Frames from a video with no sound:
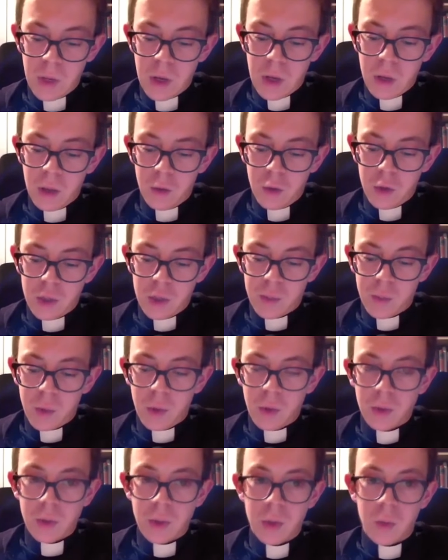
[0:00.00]
The
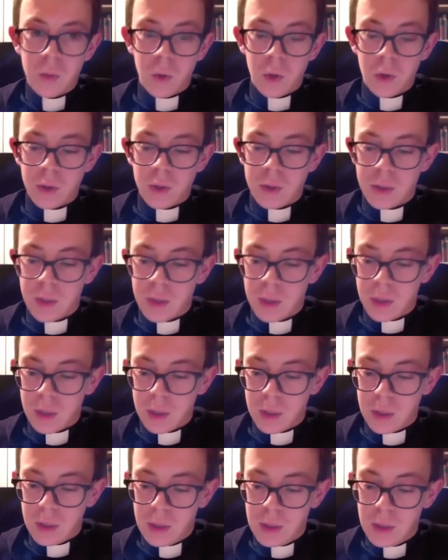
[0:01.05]
response towards
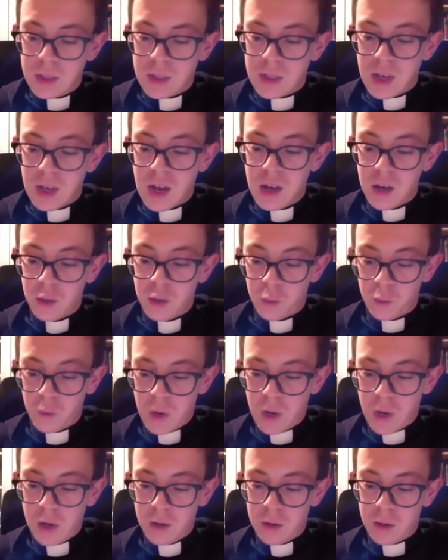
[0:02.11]
this kind of
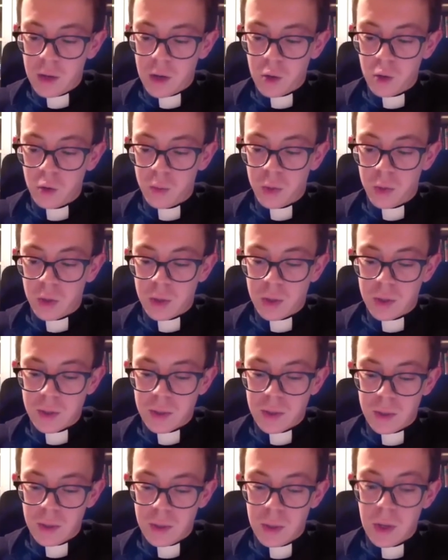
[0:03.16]
violent
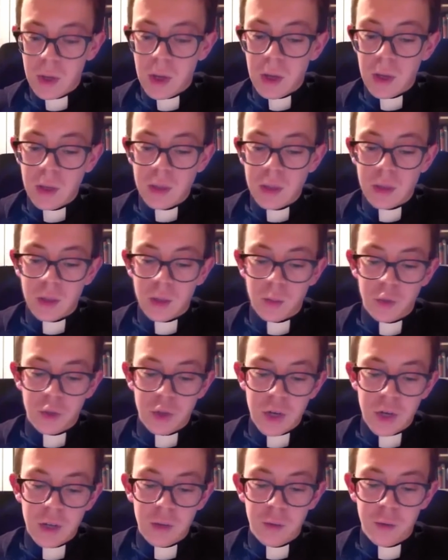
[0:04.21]
outbursts is
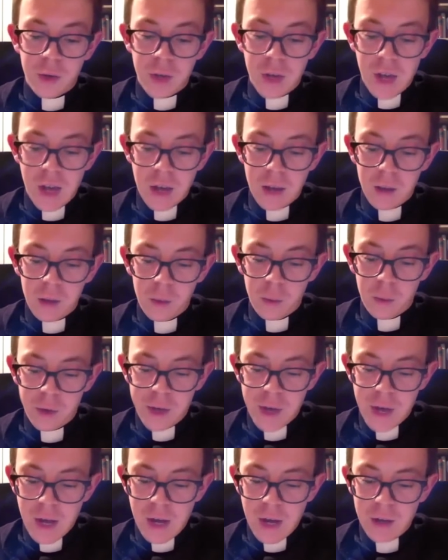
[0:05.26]
subject to
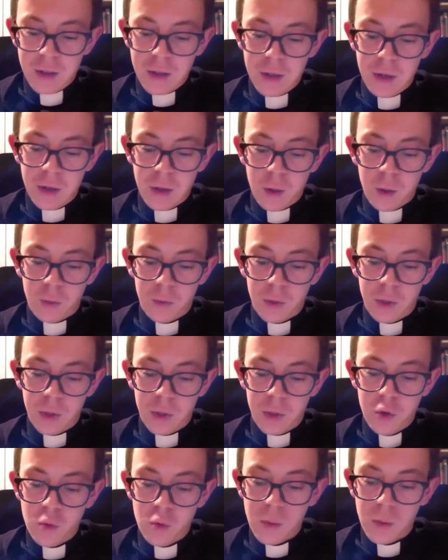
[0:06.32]
reality of the
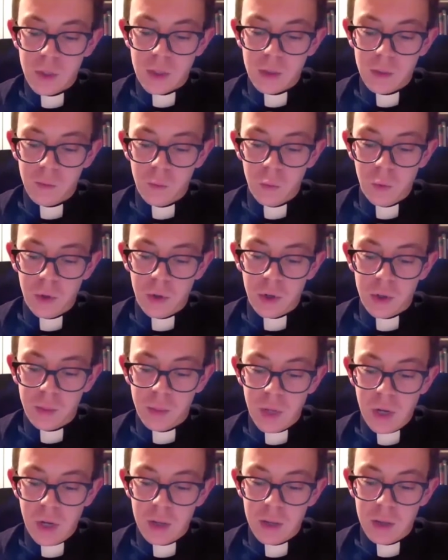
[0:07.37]
human's
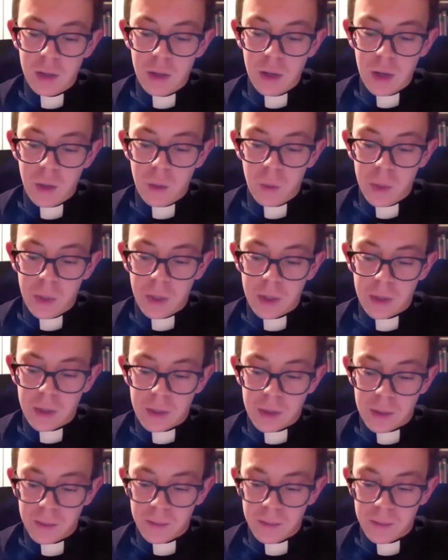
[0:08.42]
vulnerability and weakness.